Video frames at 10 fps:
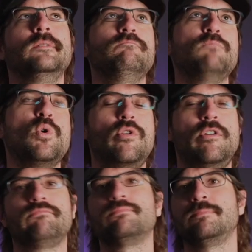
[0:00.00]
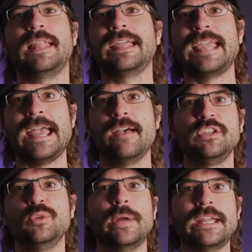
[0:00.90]
more like
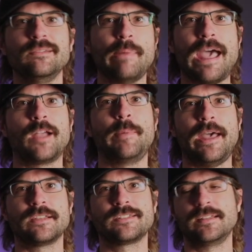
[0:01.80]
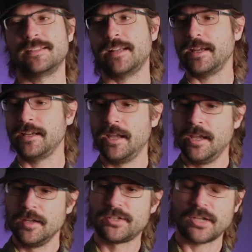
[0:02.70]
heavyweight backpacks, to say.
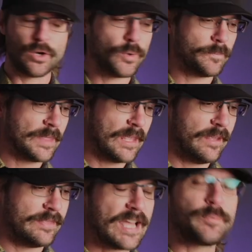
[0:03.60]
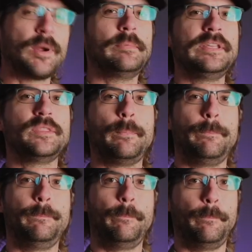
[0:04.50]
So that's probably the
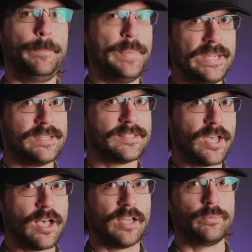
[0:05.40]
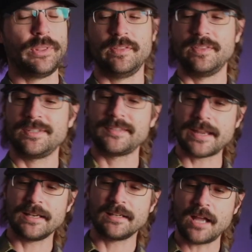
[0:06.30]
biggest con with it. The
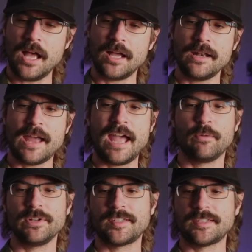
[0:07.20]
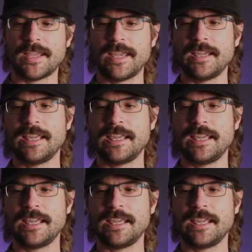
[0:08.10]
second con, I would say,